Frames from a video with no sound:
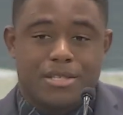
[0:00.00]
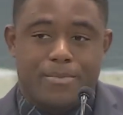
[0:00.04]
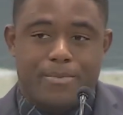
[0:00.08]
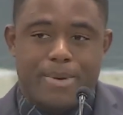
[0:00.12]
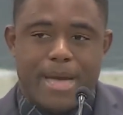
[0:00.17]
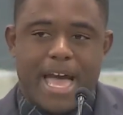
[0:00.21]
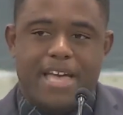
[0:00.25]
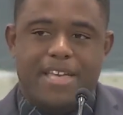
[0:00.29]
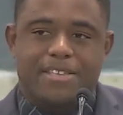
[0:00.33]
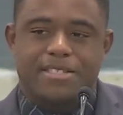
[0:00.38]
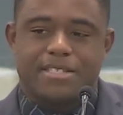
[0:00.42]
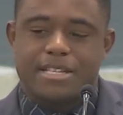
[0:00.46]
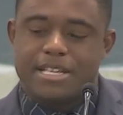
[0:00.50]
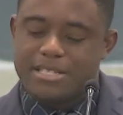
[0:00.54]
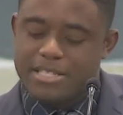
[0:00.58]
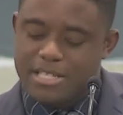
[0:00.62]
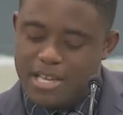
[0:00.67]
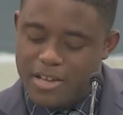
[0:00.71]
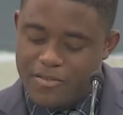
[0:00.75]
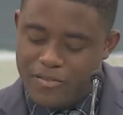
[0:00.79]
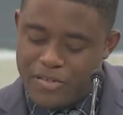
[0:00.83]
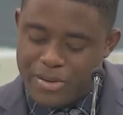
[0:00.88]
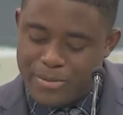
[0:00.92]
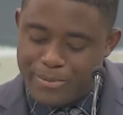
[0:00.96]
the past tense
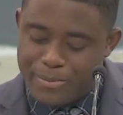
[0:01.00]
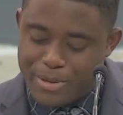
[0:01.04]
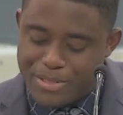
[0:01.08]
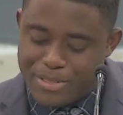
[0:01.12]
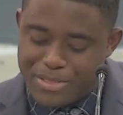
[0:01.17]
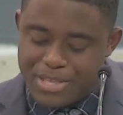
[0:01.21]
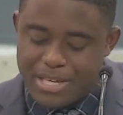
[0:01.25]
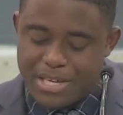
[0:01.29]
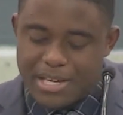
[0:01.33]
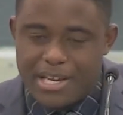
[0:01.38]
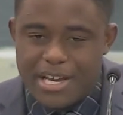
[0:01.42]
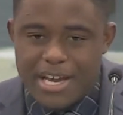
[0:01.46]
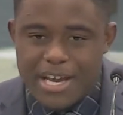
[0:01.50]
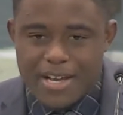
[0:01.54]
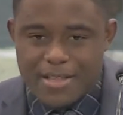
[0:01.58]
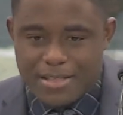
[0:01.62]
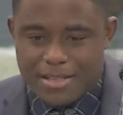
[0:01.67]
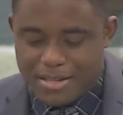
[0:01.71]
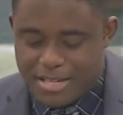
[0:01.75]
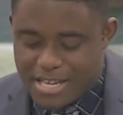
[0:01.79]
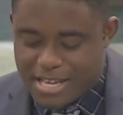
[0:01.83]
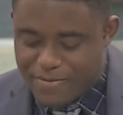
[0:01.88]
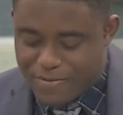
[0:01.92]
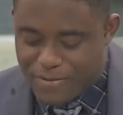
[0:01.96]
of it, but the
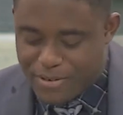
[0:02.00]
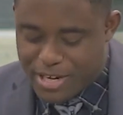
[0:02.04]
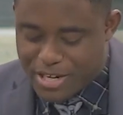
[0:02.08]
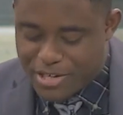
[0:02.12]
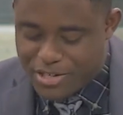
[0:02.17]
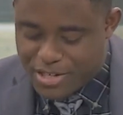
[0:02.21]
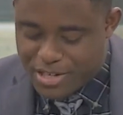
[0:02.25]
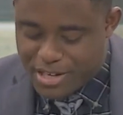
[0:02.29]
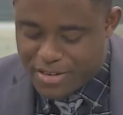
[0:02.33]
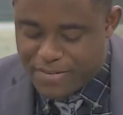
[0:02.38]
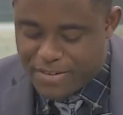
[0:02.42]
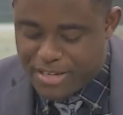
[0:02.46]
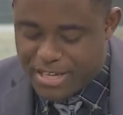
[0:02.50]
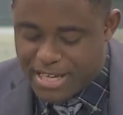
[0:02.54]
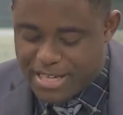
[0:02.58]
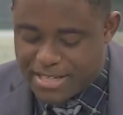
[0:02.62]
definition of it.